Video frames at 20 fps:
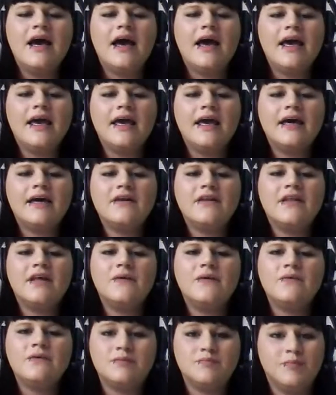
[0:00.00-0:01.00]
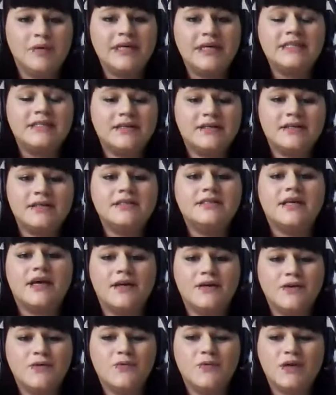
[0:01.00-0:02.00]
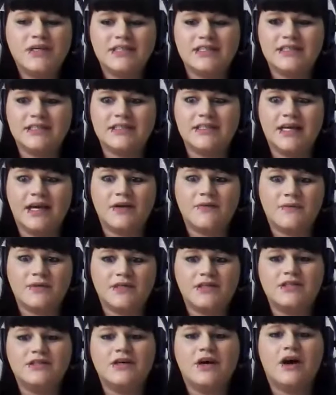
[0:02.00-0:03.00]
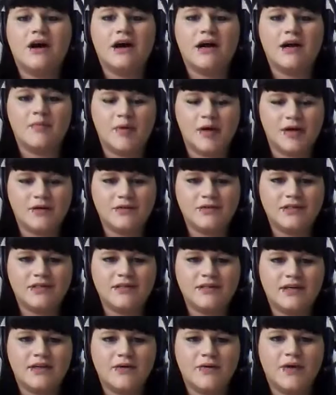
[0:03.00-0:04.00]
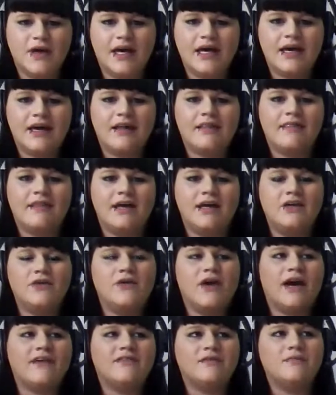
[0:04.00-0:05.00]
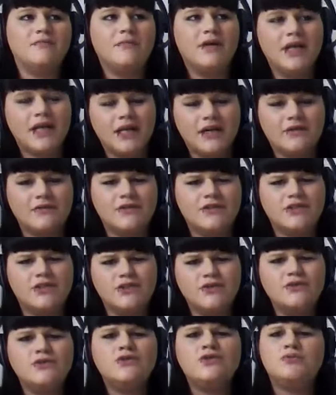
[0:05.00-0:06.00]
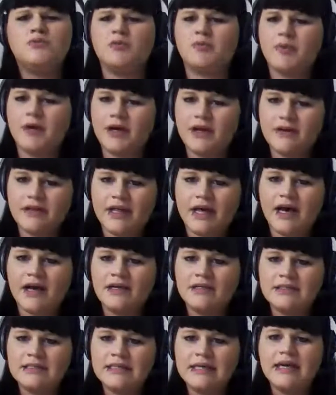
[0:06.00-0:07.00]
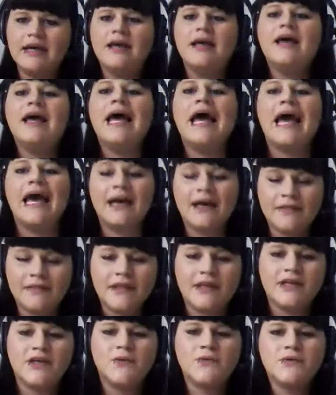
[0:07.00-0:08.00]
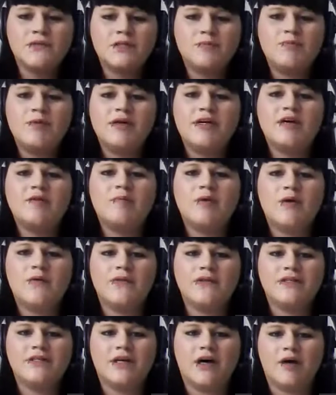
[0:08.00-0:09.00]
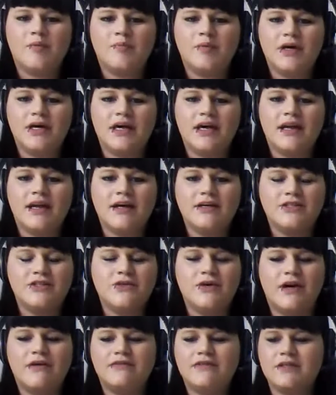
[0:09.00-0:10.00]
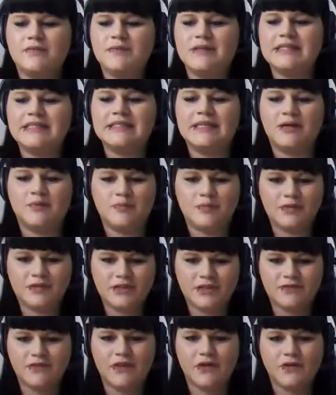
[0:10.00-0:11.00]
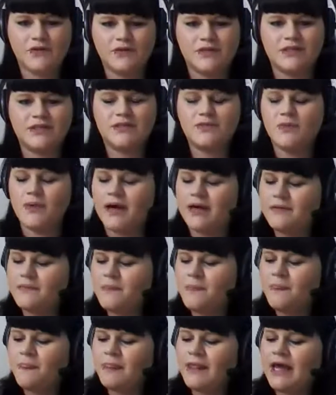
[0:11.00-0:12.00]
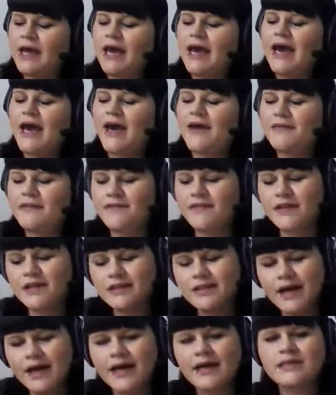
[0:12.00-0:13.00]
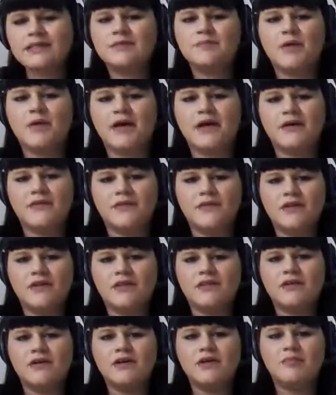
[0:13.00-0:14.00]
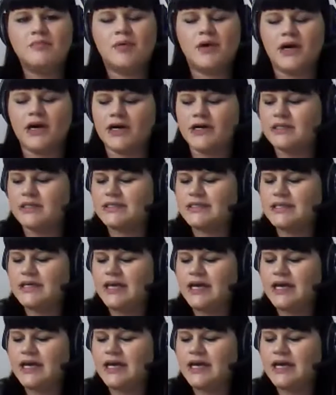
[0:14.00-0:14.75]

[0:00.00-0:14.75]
and they will basically tell you what to say and what to talk about. Okay, and then you have a minute or two to prepare that, and then you will speak about the topic. And I do have some examples of those as well. And then the last part, the third part,